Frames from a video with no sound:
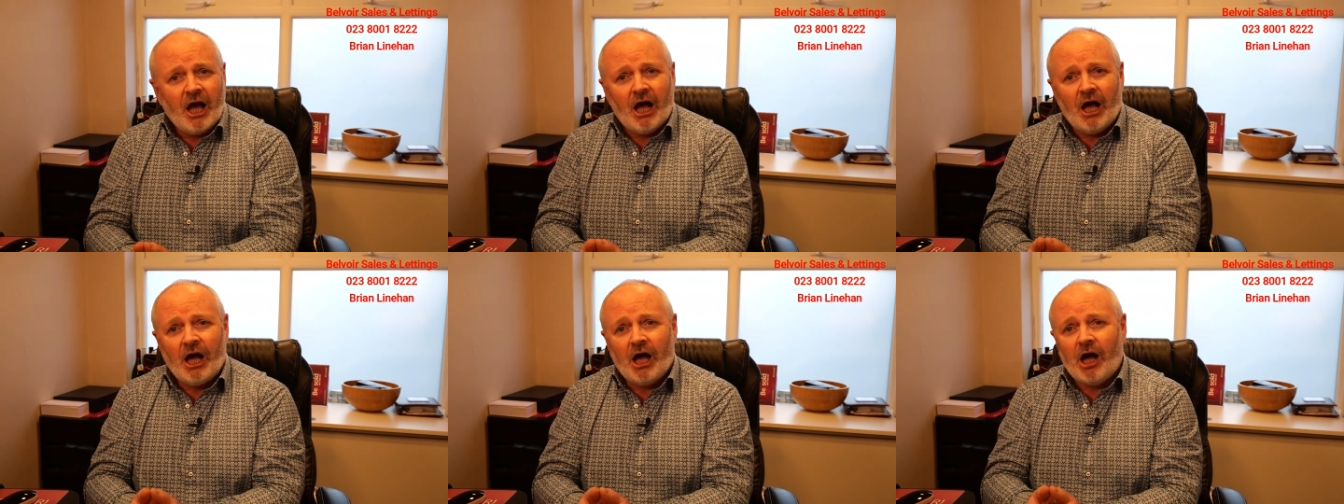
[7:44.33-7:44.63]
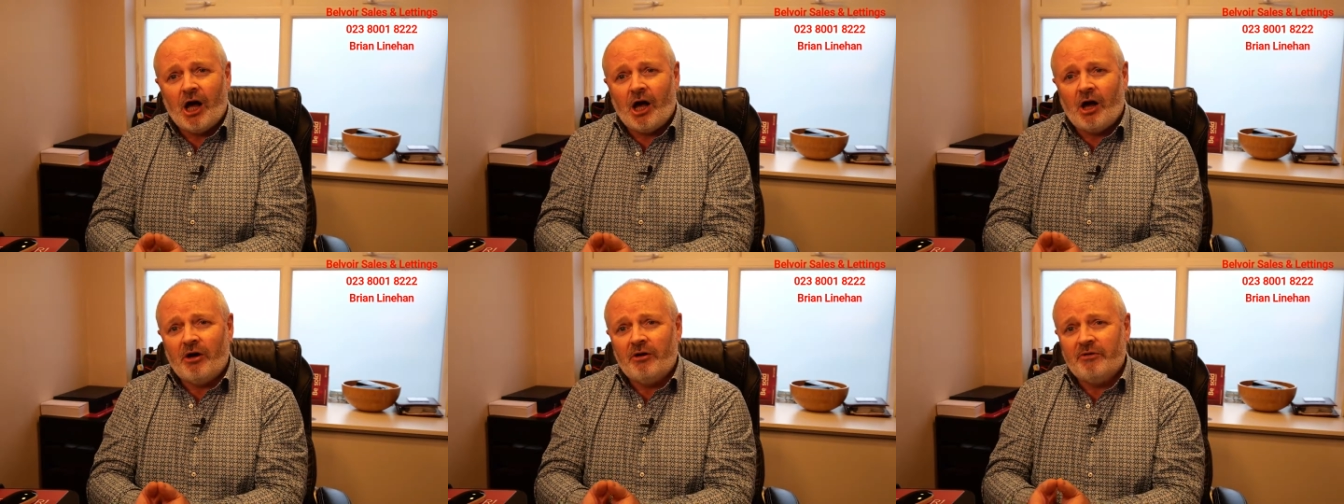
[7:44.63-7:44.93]

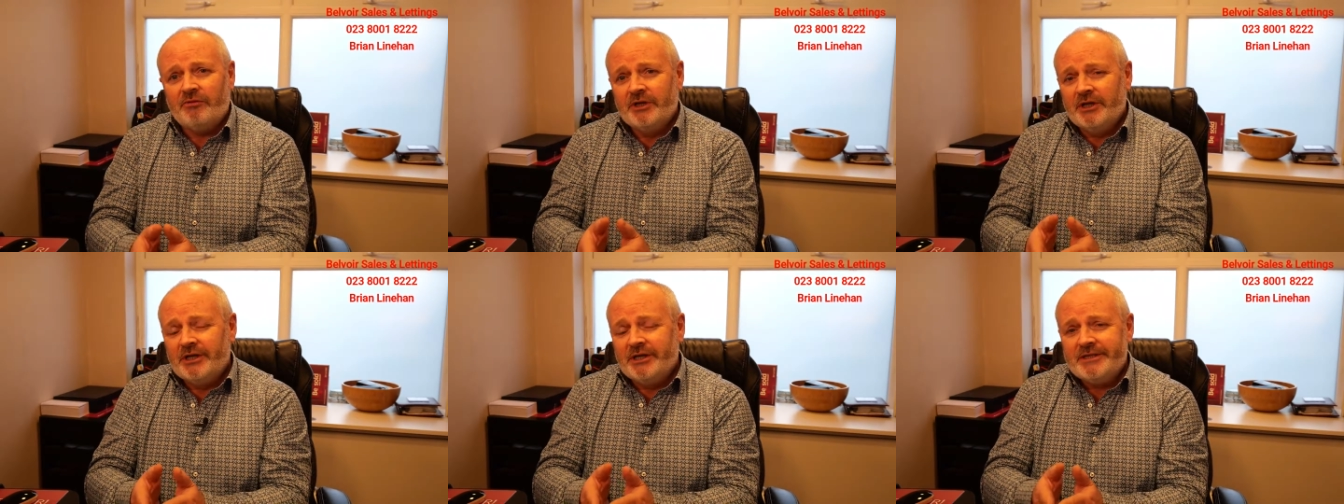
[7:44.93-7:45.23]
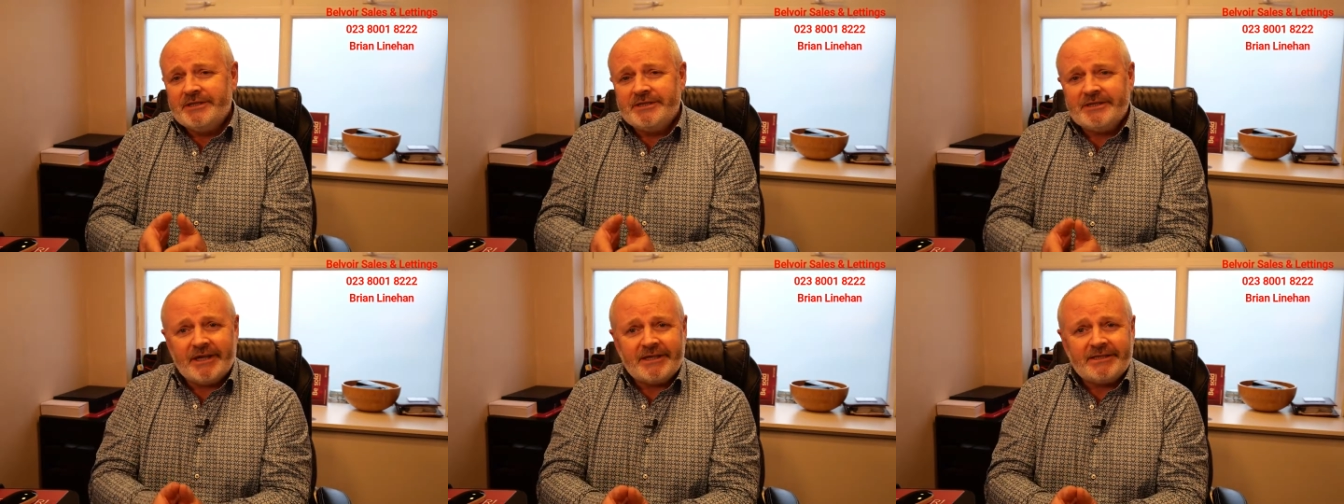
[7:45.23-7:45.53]
of
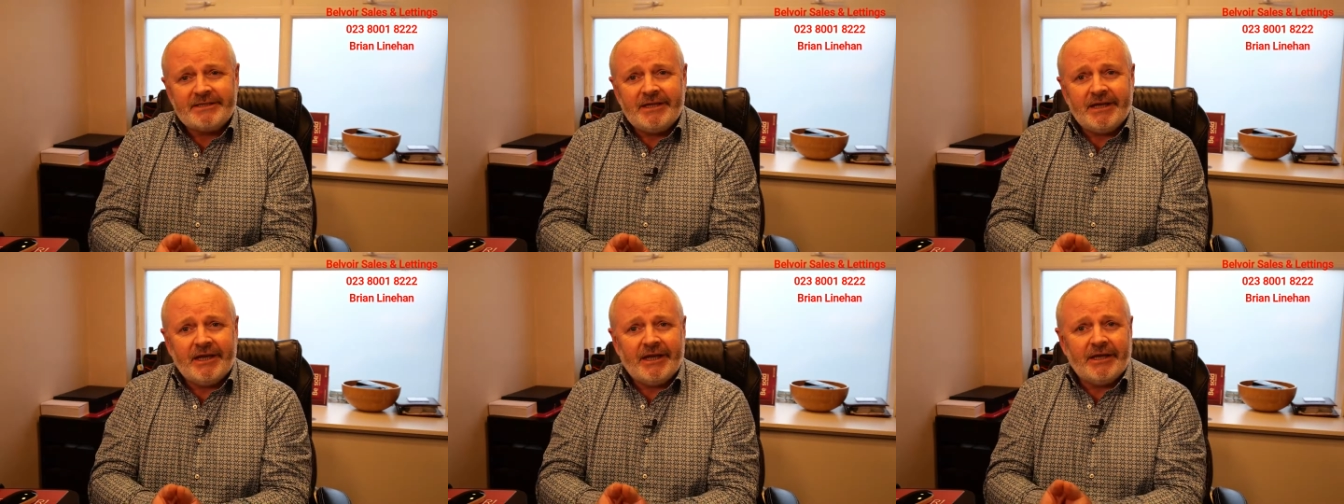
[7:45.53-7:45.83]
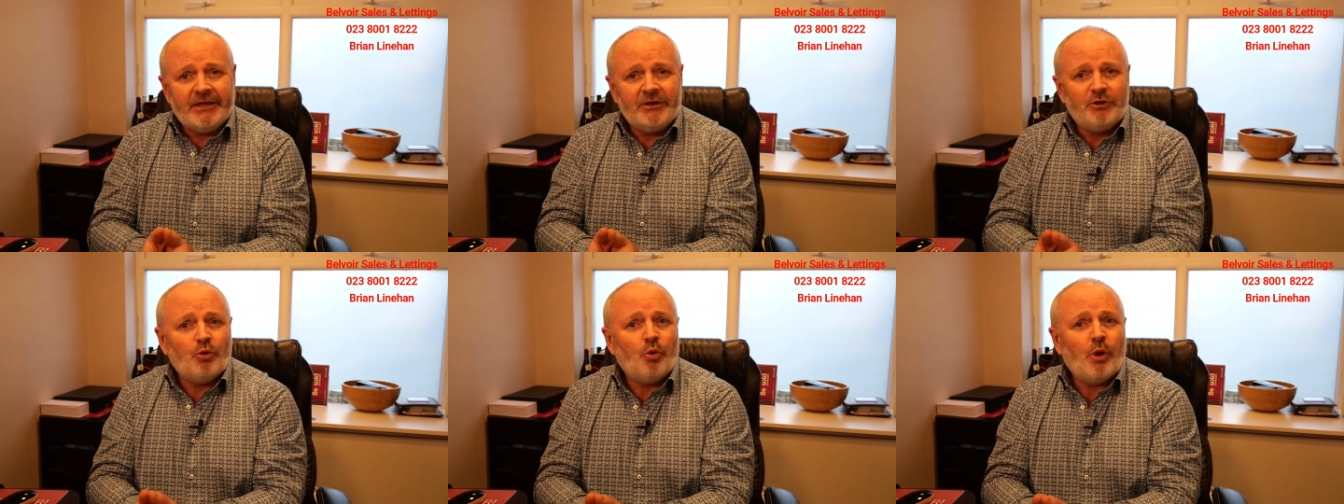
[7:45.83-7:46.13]

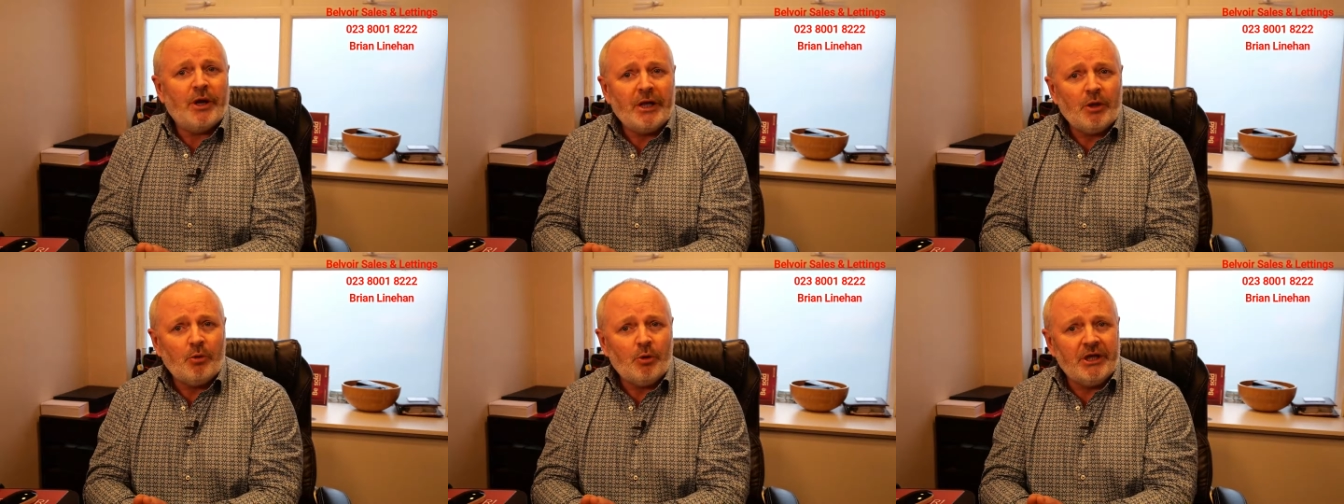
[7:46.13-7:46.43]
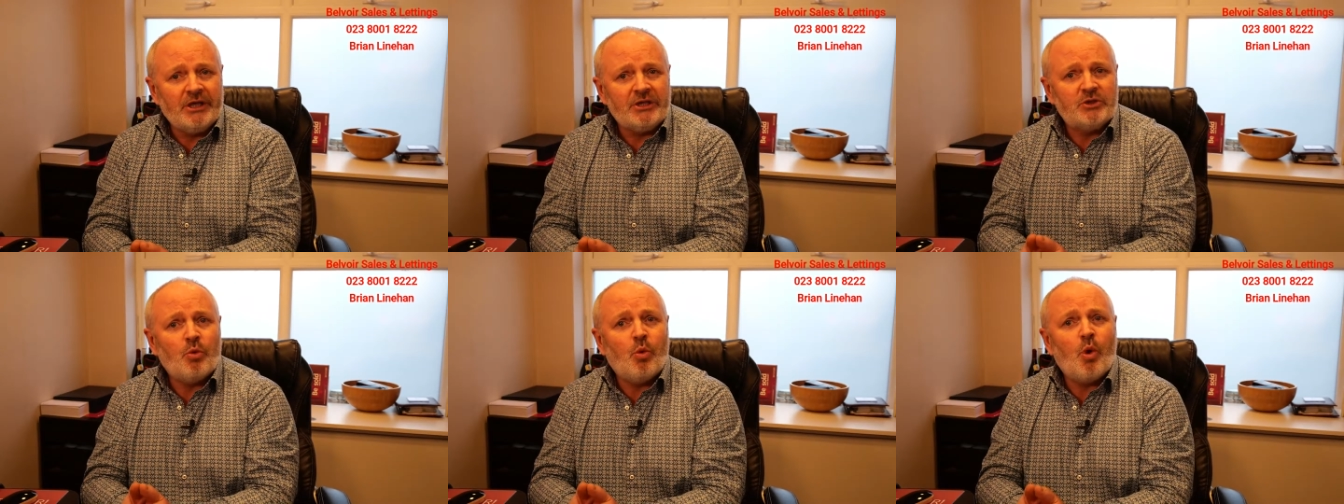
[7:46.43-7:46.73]
16, 20
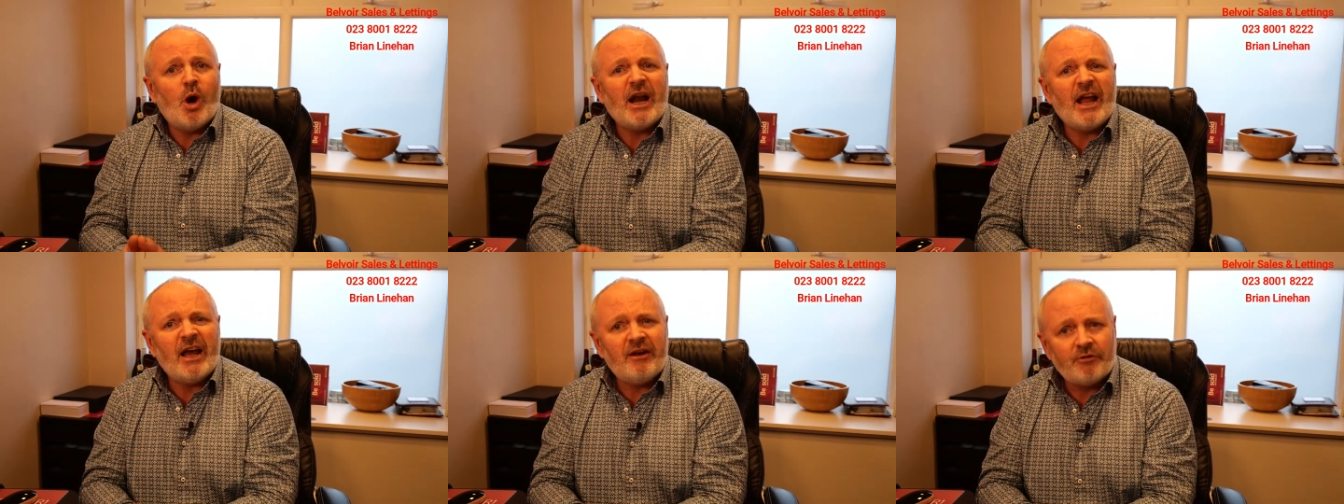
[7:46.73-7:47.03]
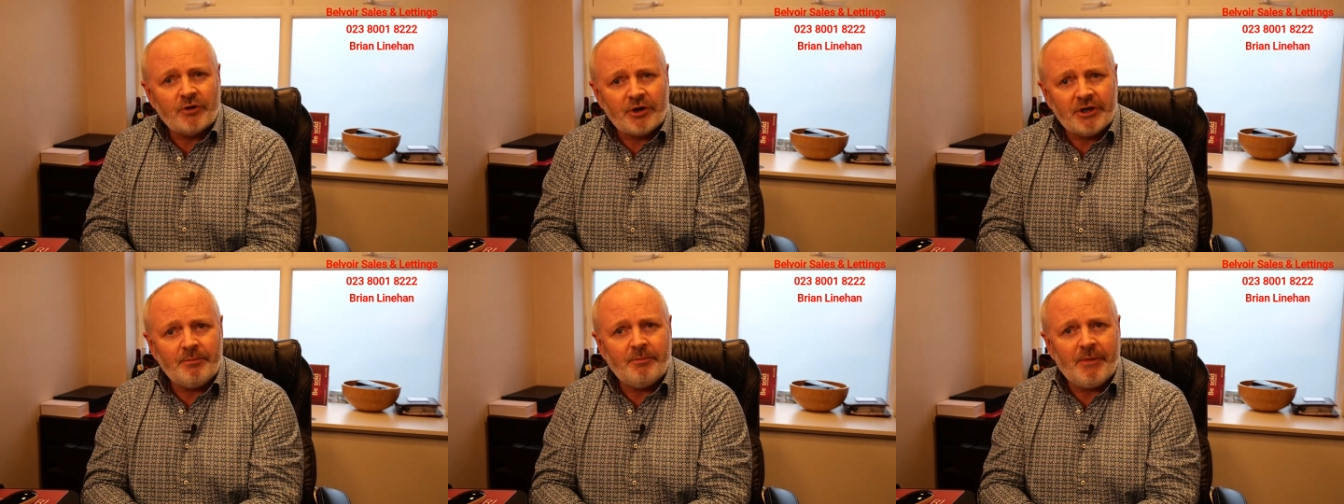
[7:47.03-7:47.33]
weeks,
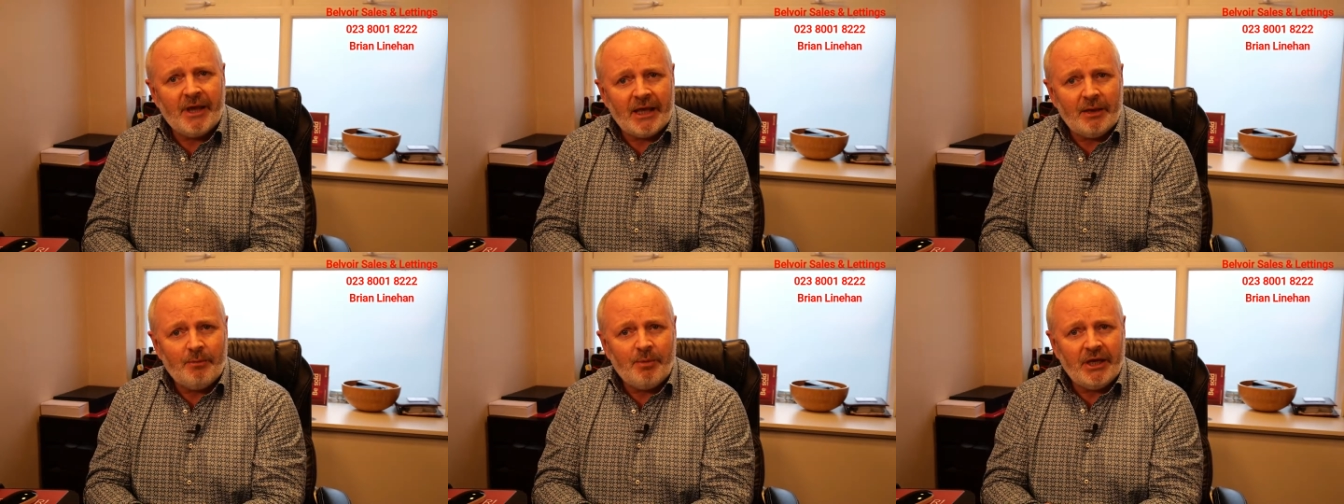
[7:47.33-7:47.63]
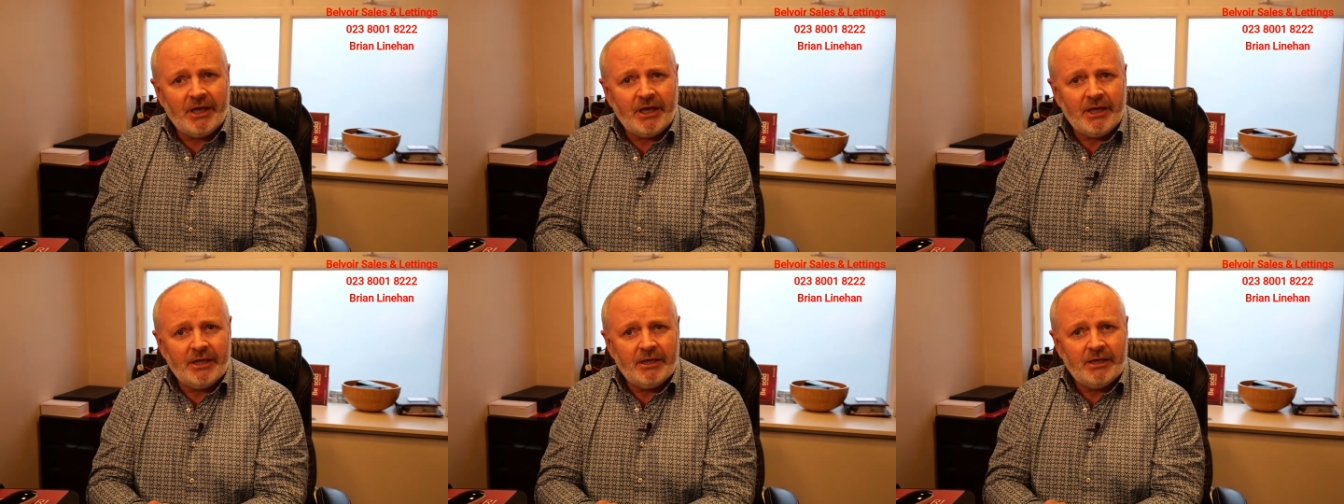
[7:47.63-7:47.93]
whatever it may
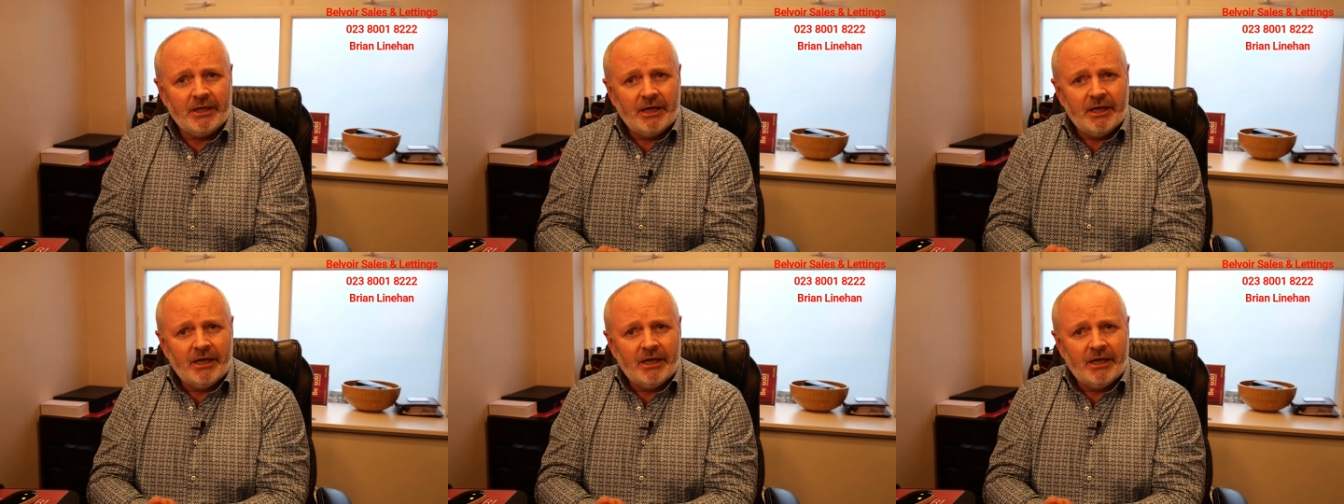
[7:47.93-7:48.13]
be.